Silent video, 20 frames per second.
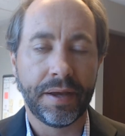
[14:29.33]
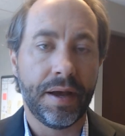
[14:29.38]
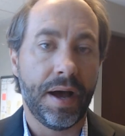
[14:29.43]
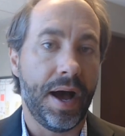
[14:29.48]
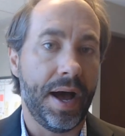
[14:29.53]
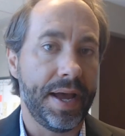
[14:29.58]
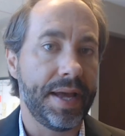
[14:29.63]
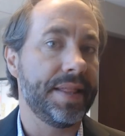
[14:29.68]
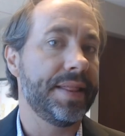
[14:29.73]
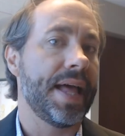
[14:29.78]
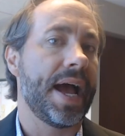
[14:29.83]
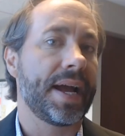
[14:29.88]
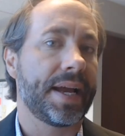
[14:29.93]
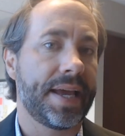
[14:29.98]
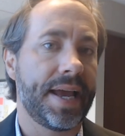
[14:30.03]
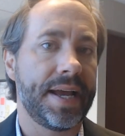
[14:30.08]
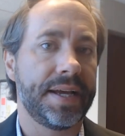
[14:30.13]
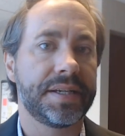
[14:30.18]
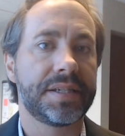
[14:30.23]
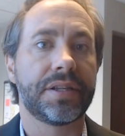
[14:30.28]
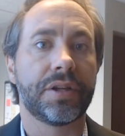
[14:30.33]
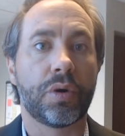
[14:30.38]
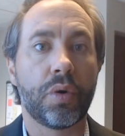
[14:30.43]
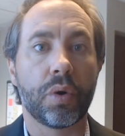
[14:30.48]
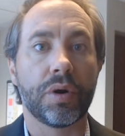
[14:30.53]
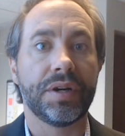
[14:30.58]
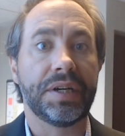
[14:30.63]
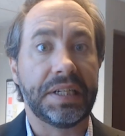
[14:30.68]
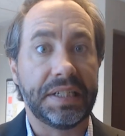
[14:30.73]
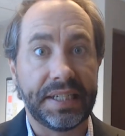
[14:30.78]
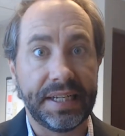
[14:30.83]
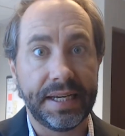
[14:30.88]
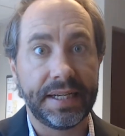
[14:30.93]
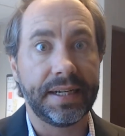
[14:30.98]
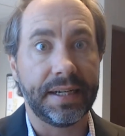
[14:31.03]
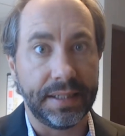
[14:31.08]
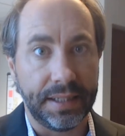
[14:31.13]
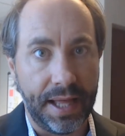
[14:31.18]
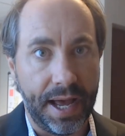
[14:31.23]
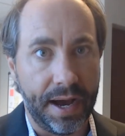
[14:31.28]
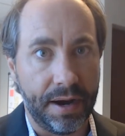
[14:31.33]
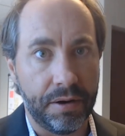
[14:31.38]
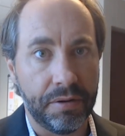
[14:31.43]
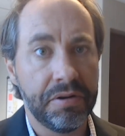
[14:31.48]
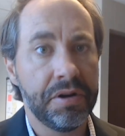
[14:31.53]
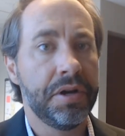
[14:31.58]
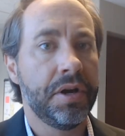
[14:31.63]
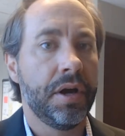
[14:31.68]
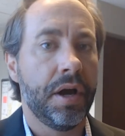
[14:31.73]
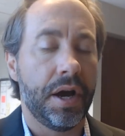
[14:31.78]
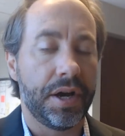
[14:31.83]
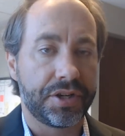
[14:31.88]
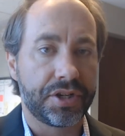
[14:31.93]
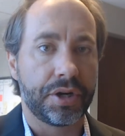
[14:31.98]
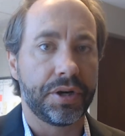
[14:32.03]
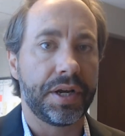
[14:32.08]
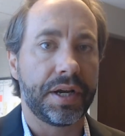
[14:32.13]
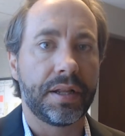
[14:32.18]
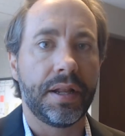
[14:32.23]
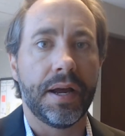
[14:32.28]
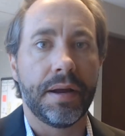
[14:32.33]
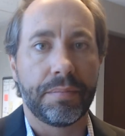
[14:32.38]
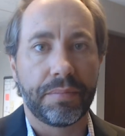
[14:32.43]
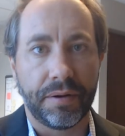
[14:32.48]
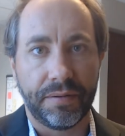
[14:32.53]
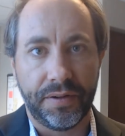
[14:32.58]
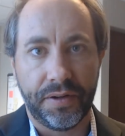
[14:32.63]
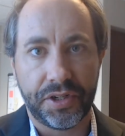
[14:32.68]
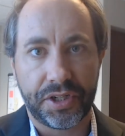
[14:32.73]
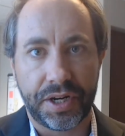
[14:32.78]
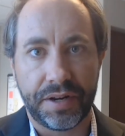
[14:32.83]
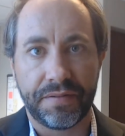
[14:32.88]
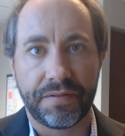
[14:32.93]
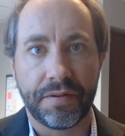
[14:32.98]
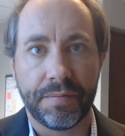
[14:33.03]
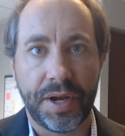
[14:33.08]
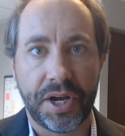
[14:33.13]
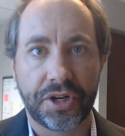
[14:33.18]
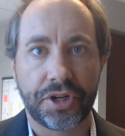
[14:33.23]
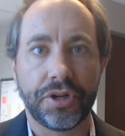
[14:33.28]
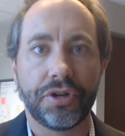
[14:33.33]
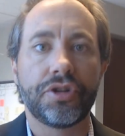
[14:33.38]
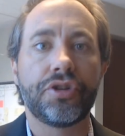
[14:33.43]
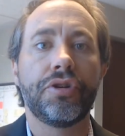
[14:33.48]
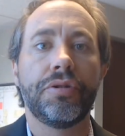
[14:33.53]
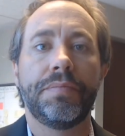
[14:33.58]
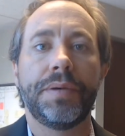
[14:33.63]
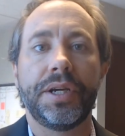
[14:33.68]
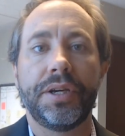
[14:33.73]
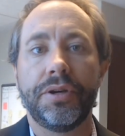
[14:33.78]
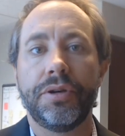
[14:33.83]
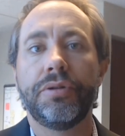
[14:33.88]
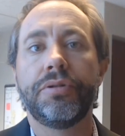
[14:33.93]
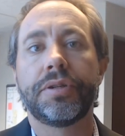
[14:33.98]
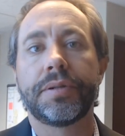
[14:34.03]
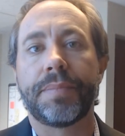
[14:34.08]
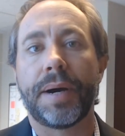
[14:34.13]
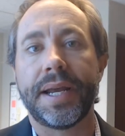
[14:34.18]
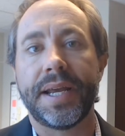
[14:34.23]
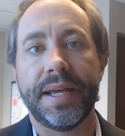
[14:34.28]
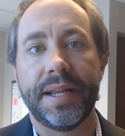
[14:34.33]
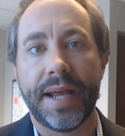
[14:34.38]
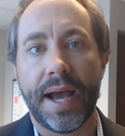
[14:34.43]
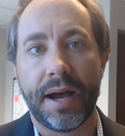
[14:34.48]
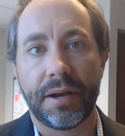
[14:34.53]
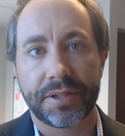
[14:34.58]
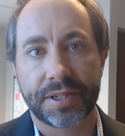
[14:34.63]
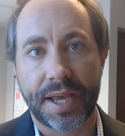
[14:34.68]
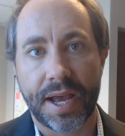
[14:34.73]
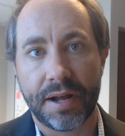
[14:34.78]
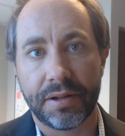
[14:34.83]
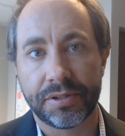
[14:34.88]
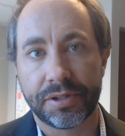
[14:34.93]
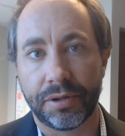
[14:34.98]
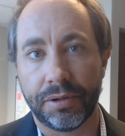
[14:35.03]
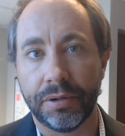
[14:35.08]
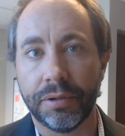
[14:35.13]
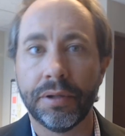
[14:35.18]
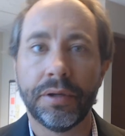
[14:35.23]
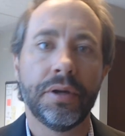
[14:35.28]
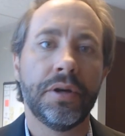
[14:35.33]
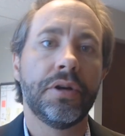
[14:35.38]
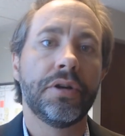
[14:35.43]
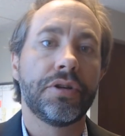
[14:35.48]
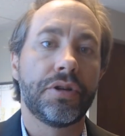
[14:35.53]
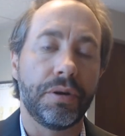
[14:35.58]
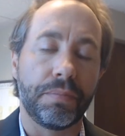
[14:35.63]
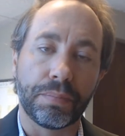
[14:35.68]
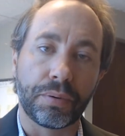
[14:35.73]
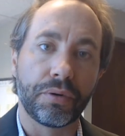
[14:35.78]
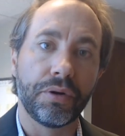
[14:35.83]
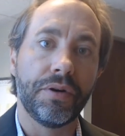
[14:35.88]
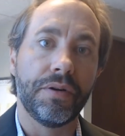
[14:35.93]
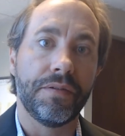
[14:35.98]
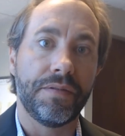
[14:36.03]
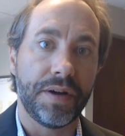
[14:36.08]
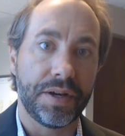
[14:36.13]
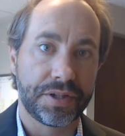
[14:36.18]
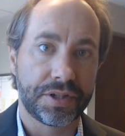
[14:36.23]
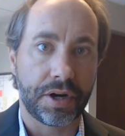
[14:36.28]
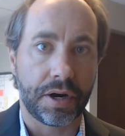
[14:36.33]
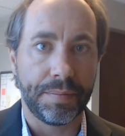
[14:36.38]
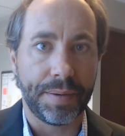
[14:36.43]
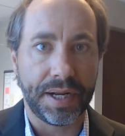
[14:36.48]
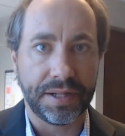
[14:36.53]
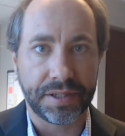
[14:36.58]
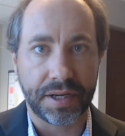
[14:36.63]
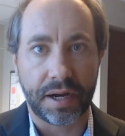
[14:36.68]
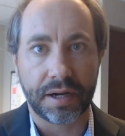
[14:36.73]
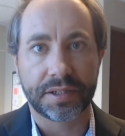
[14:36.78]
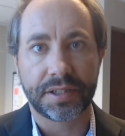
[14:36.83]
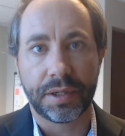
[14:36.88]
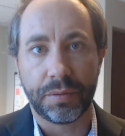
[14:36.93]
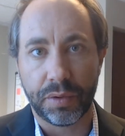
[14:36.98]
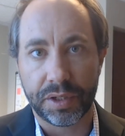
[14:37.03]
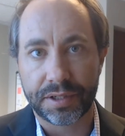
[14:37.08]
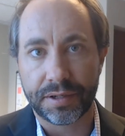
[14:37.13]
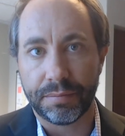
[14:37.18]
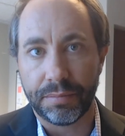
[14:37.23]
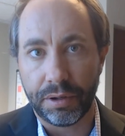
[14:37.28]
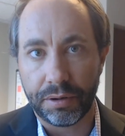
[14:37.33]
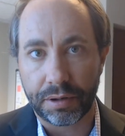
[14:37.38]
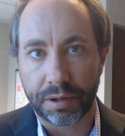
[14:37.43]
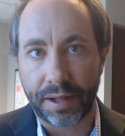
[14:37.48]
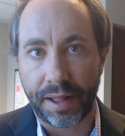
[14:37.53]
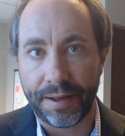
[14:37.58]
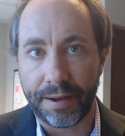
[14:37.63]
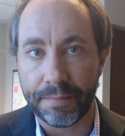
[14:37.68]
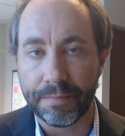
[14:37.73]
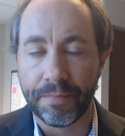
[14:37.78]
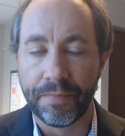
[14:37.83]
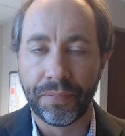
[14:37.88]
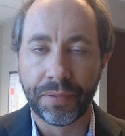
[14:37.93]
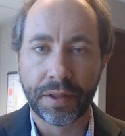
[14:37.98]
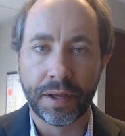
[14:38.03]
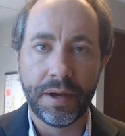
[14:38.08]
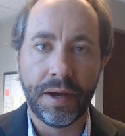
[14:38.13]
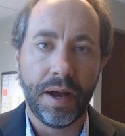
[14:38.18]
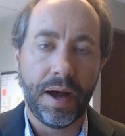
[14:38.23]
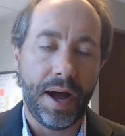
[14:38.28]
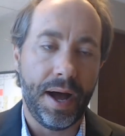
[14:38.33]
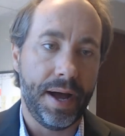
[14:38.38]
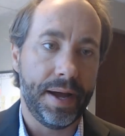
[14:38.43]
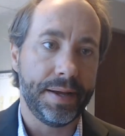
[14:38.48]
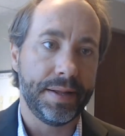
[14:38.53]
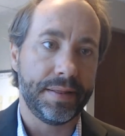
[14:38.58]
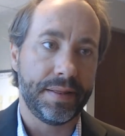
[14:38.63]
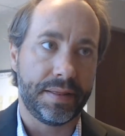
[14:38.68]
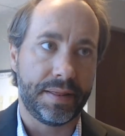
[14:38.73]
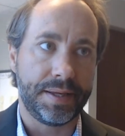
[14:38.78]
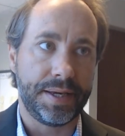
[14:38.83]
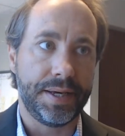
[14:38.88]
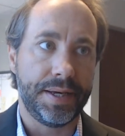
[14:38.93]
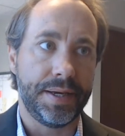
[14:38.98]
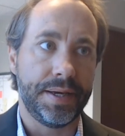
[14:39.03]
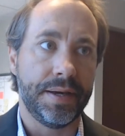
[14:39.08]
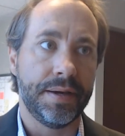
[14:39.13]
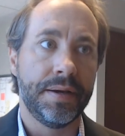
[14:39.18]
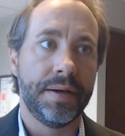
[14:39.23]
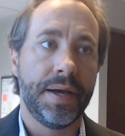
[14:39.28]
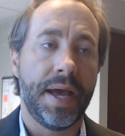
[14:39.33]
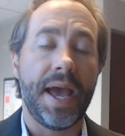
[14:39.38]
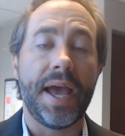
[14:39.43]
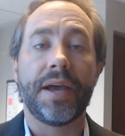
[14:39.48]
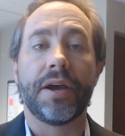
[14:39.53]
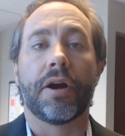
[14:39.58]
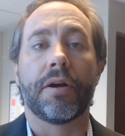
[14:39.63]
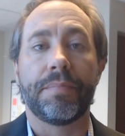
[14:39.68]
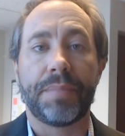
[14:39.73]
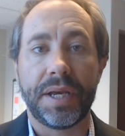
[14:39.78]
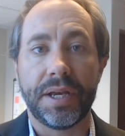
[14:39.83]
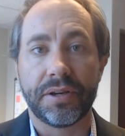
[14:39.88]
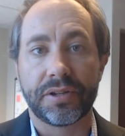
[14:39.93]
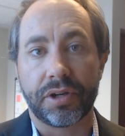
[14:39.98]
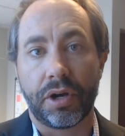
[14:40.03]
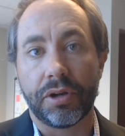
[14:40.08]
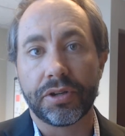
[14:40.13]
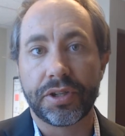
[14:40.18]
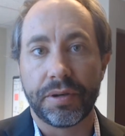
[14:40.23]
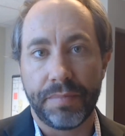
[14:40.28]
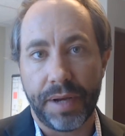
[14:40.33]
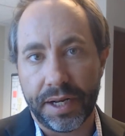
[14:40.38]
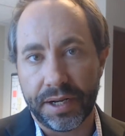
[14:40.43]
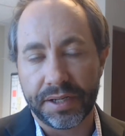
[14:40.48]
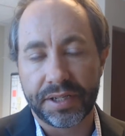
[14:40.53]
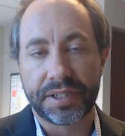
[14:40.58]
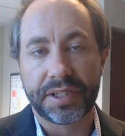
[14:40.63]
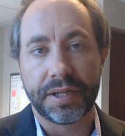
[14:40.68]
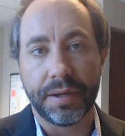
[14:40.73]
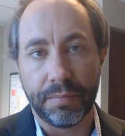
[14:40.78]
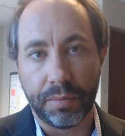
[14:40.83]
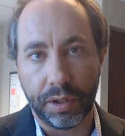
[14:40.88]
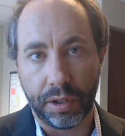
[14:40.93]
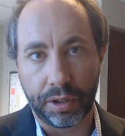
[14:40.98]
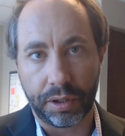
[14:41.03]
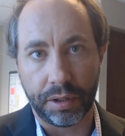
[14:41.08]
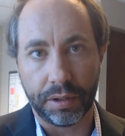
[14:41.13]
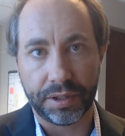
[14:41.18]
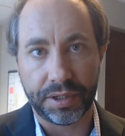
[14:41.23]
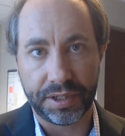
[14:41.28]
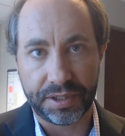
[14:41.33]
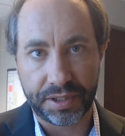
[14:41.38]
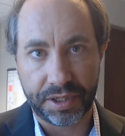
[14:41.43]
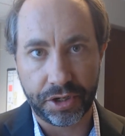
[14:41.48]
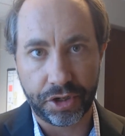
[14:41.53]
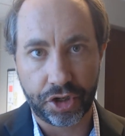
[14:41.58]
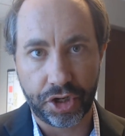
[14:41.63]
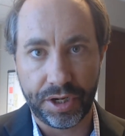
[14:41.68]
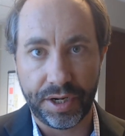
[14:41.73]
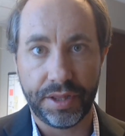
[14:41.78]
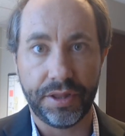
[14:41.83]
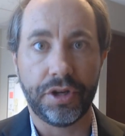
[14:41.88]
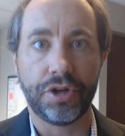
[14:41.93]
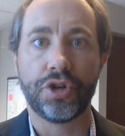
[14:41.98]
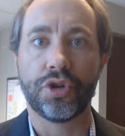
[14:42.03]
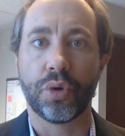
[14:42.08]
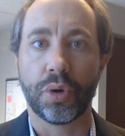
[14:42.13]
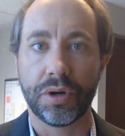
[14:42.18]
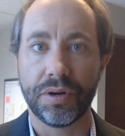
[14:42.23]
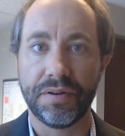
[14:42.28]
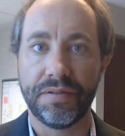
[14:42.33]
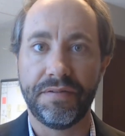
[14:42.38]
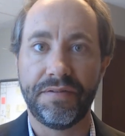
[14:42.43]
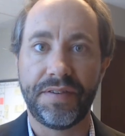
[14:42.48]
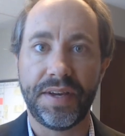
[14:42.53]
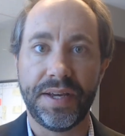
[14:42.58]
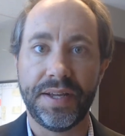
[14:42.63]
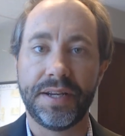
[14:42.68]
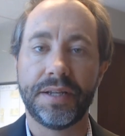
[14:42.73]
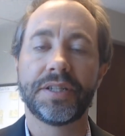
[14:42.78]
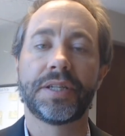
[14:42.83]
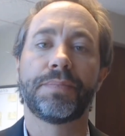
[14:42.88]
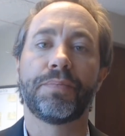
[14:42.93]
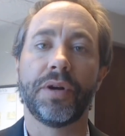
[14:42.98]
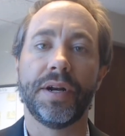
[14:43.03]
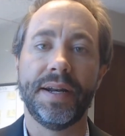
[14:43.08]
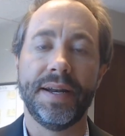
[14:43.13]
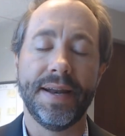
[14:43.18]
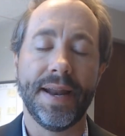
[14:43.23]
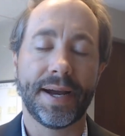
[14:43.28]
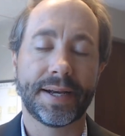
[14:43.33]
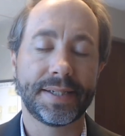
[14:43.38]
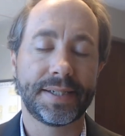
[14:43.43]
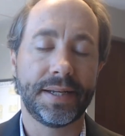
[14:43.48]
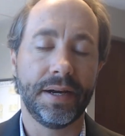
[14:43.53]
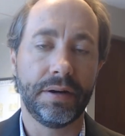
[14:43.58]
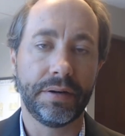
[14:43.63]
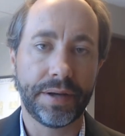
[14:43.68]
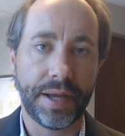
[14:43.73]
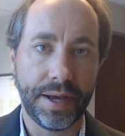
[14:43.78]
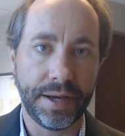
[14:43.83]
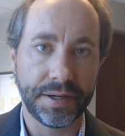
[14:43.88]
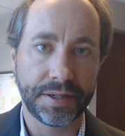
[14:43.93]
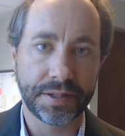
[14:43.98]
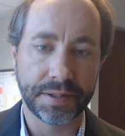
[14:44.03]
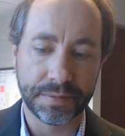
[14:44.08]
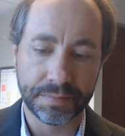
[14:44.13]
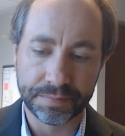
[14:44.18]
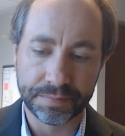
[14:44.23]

In that case, the court did allow attorney-client privileged information to be used by in-house counsel to prove a Sarbanes-Oxley whistleblower claim. The ARB has also made a similar decision in the Jordan v. Sprint Nextel case.